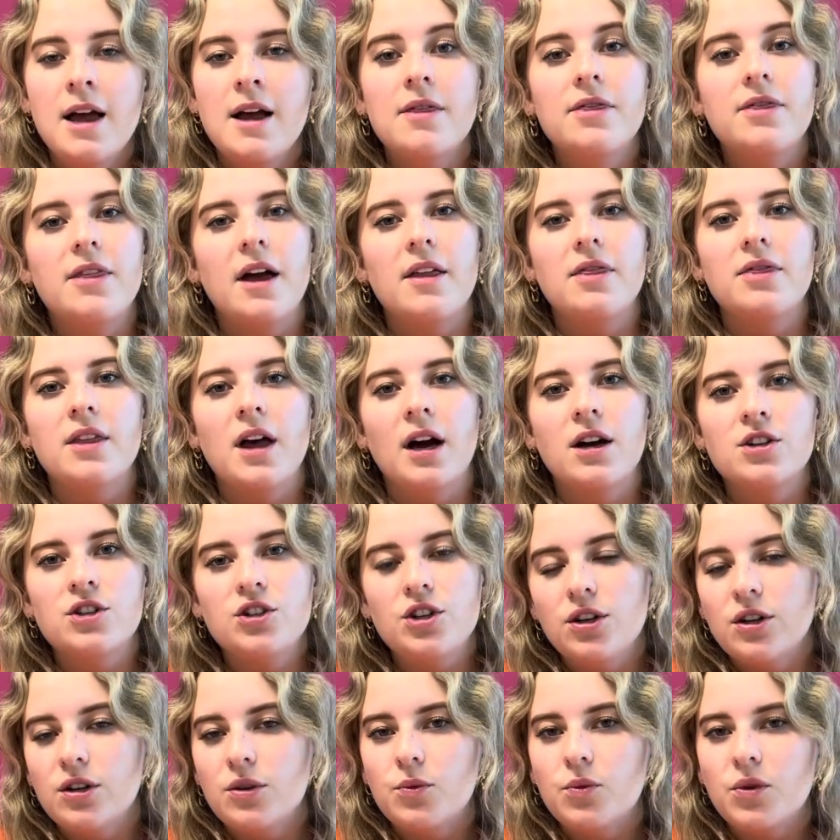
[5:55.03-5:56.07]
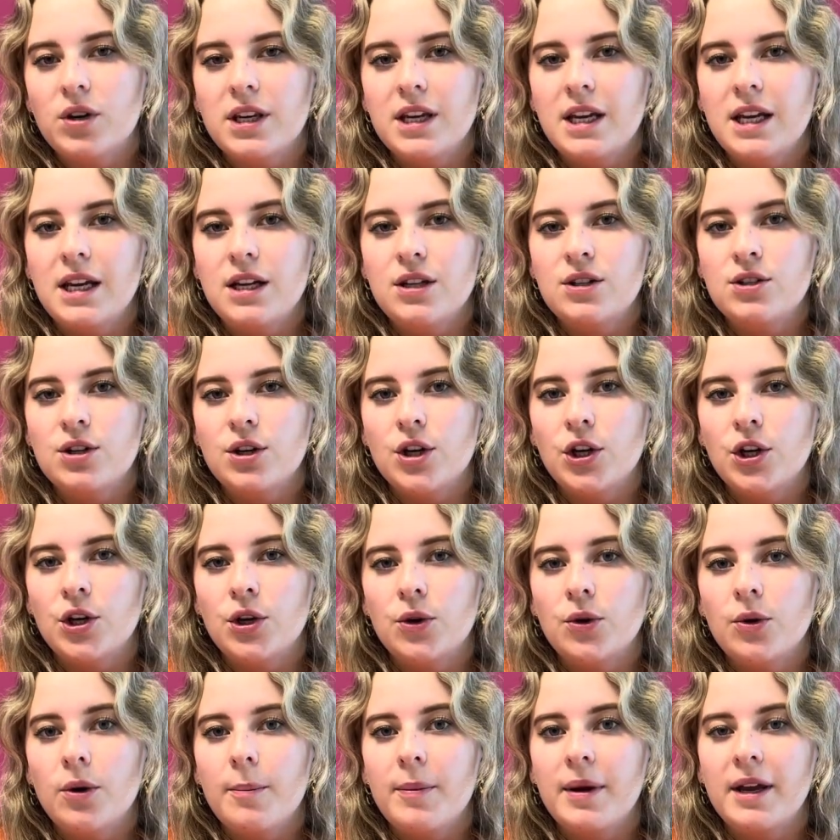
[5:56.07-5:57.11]
then that student would need
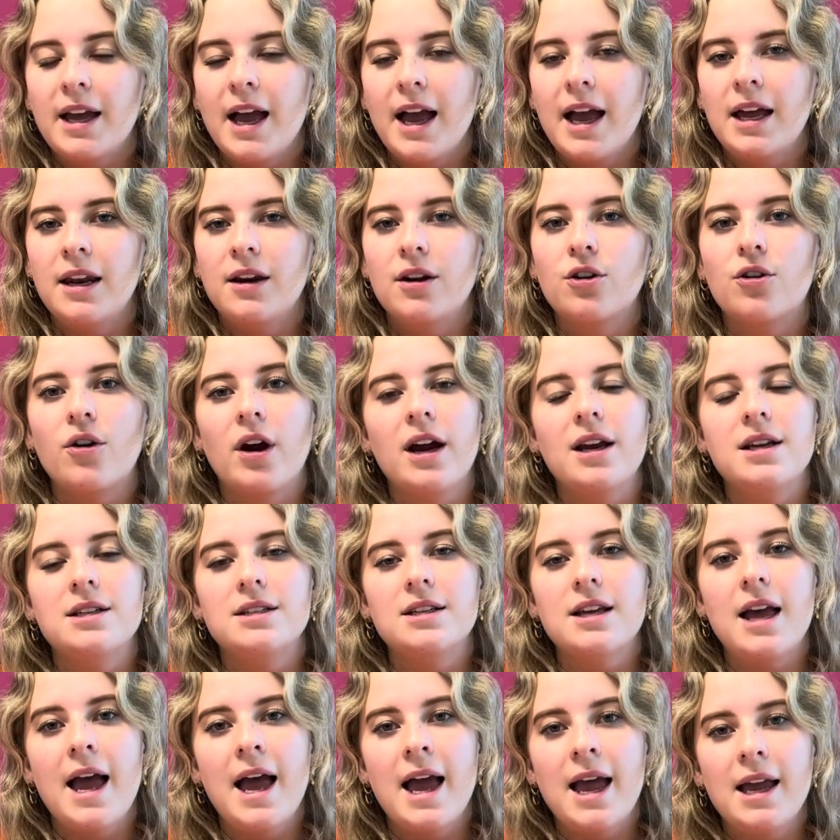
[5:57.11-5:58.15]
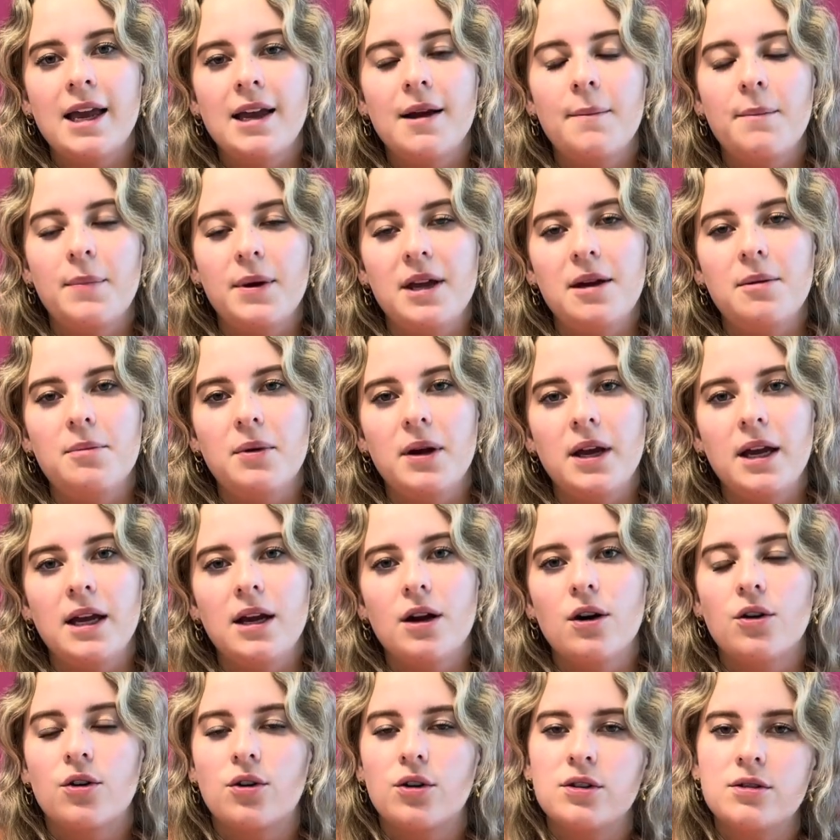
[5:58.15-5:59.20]
to be getting a grades A, B, B
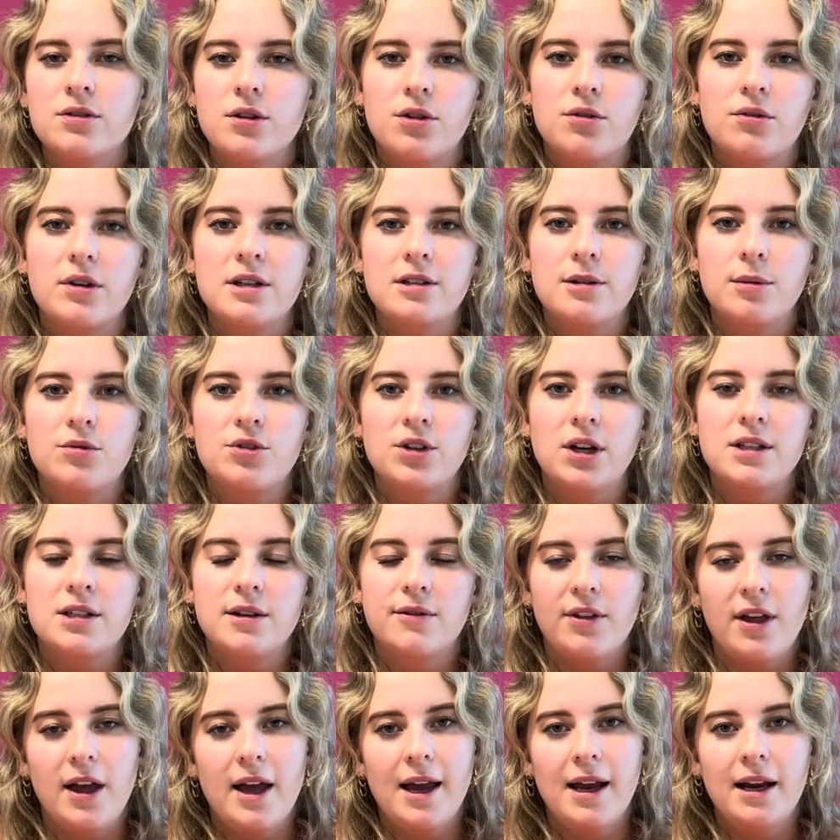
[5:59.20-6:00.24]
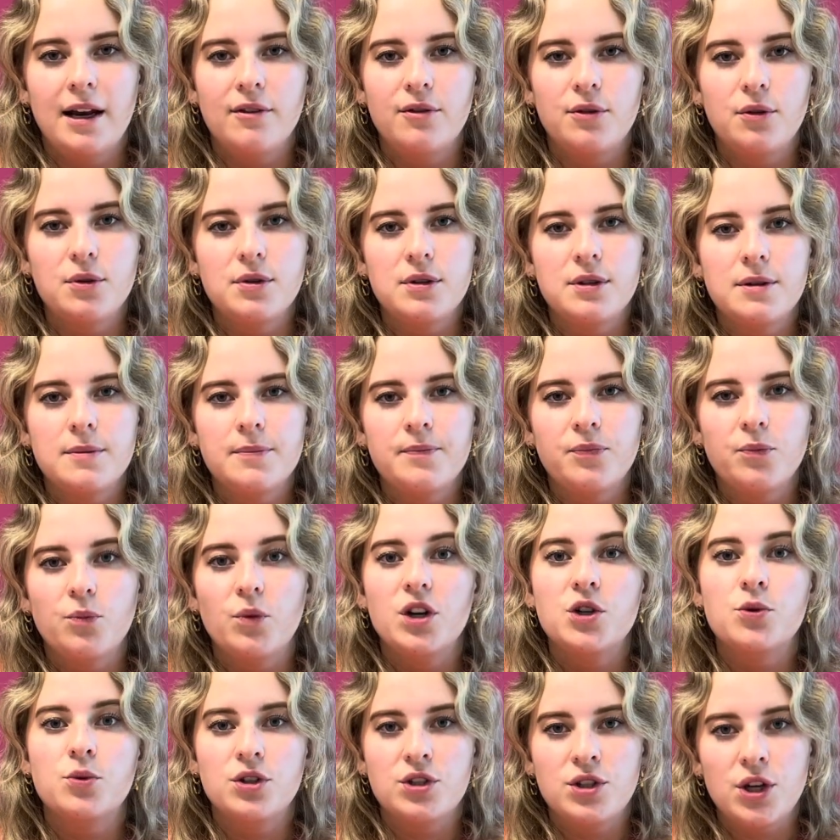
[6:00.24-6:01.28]
across the 3 subjects of their A-levels,
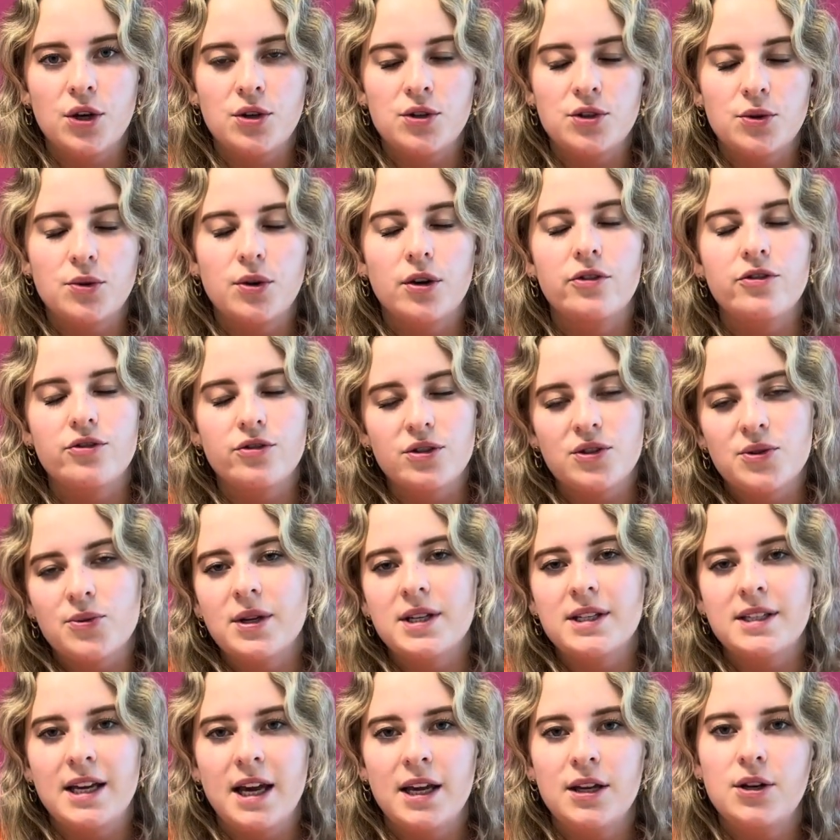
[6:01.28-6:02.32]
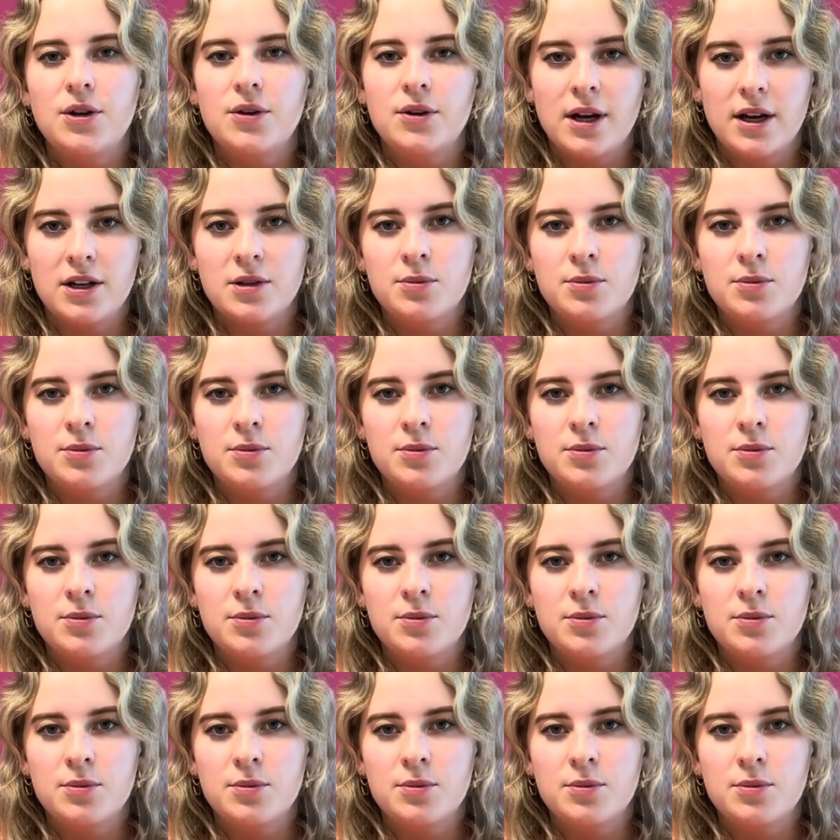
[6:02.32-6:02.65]
which would total 128 UCAS